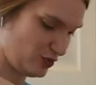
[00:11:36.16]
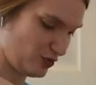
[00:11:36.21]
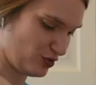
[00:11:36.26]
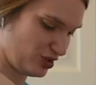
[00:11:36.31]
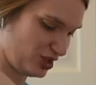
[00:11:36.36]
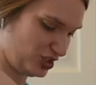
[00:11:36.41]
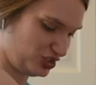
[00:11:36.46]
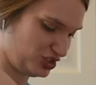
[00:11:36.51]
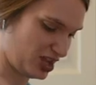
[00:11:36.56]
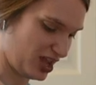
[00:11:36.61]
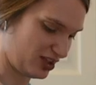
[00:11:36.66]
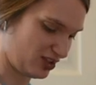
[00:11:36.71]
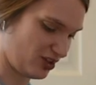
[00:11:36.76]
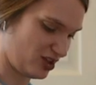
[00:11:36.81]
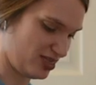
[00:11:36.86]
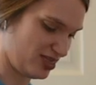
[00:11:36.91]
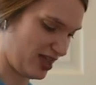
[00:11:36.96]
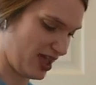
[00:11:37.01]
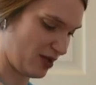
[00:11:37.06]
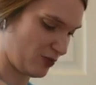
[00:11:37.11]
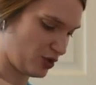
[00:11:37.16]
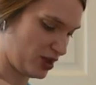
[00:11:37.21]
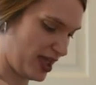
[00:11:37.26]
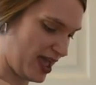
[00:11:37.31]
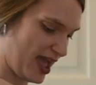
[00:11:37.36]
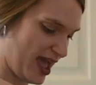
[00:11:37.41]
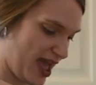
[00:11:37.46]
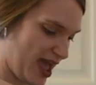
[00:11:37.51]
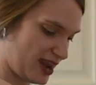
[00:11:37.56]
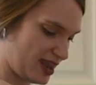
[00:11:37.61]
We're gonna check on that. I'm
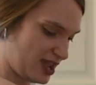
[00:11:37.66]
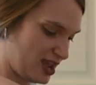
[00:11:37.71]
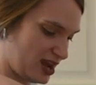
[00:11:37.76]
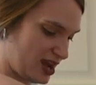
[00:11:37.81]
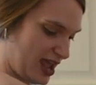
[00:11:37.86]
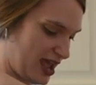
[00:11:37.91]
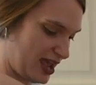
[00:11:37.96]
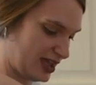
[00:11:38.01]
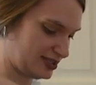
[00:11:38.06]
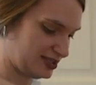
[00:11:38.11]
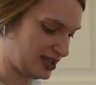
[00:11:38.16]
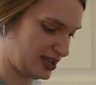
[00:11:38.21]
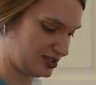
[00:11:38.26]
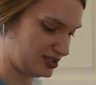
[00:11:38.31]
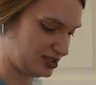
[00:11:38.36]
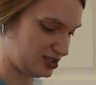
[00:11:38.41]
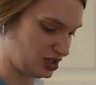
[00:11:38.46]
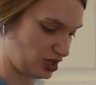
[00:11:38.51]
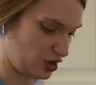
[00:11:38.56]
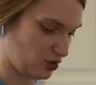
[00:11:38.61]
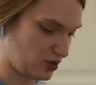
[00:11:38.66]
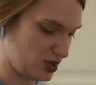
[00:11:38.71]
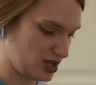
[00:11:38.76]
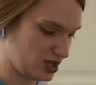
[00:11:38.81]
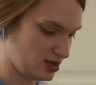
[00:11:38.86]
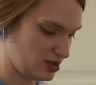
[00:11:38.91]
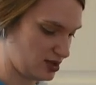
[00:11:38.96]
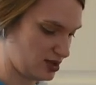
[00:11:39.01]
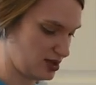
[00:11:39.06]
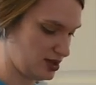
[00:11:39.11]
gonna add in, as that's going,
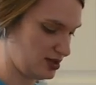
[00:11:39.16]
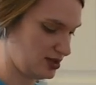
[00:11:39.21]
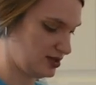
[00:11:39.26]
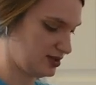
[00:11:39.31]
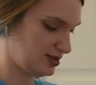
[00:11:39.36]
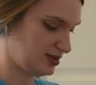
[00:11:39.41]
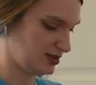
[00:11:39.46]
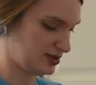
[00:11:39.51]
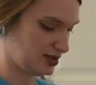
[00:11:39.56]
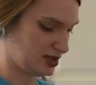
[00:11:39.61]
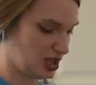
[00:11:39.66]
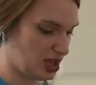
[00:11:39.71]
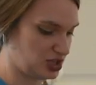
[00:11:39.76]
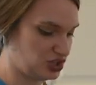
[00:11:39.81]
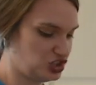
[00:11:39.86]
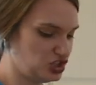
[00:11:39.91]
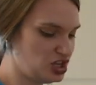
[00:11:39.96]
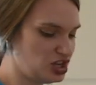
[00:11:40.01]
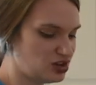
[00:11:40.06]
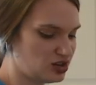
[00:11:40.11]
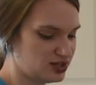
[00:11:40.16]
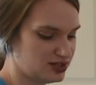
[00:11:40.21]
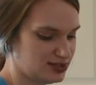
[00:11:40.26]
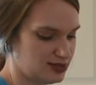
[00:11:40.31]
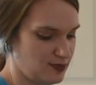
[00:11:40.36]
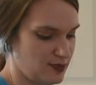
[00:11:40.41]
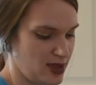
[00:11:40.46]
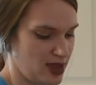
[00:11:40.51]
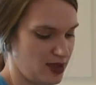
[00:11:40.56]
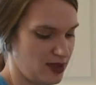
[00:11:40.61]
a generous
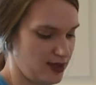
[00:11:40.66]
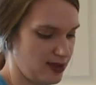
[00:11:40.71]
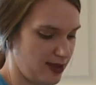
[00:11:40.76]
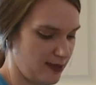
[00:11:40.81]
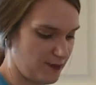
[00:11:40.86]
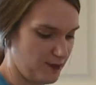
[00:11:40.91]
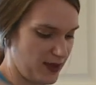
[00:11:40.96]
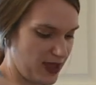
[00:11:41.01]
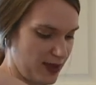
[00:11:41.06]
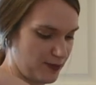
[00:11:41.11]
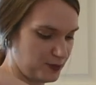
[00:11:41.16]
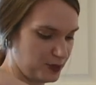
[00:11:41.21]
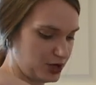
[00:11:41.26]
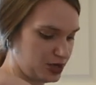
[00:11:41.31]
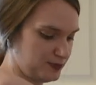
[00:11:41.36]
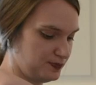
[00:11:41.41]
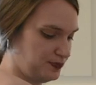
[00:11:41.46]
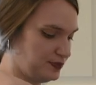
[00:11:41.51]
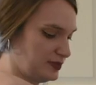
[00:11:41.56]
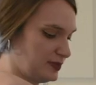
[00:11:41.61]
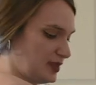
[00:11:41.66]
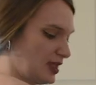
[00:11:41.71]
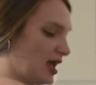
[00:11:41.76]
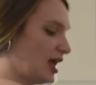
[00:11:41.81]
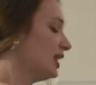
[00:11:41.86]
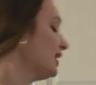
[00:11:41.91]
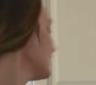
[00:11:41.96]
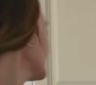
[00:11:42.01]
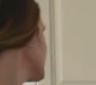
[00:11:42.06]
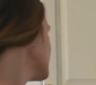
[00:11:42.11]
amount of pepper.
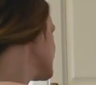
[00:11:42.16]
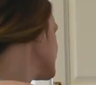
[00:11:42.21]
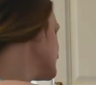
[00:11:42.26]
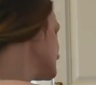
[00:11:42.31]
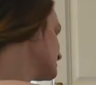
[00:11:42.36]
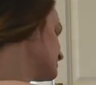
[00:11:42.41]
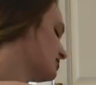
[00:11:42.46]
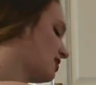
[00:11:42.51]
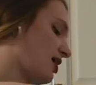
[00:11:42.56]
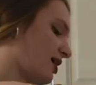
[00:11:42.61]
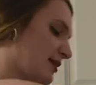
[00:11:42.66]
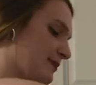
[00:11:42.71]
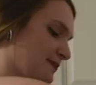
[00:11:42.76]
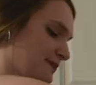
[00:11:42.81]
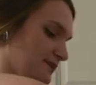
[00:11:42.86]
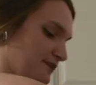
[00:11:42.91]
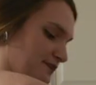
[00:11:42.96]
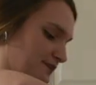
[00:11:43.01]
Alexa, stop.